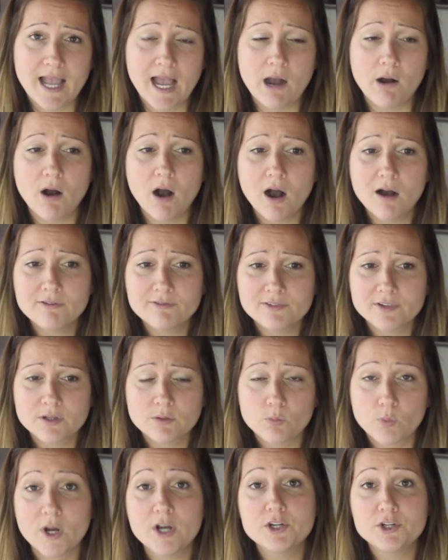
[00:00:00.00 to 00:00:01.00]
how
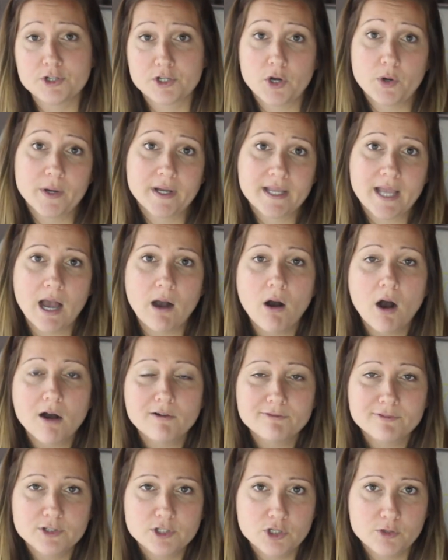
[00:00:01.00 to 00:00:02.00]
often, where you're going, how
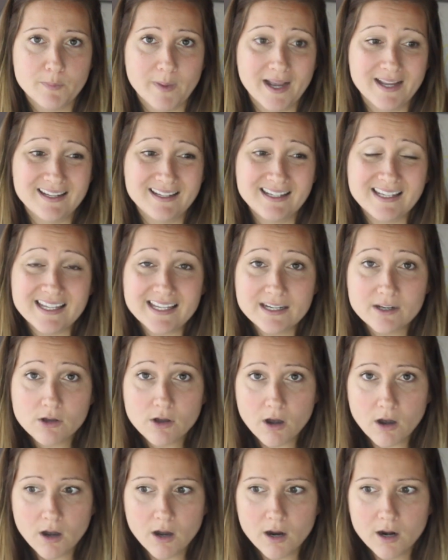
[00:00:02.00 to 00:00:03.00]
often you might need a
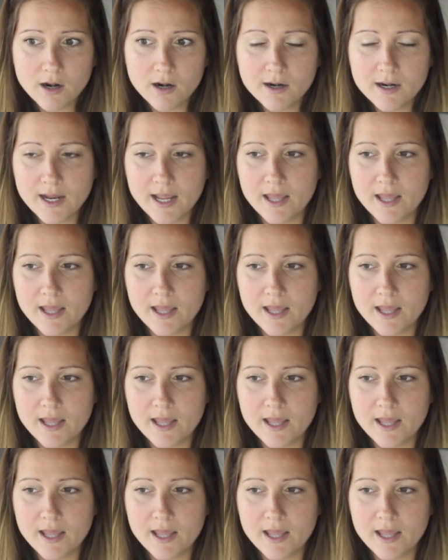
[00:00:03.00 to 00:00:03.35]
car,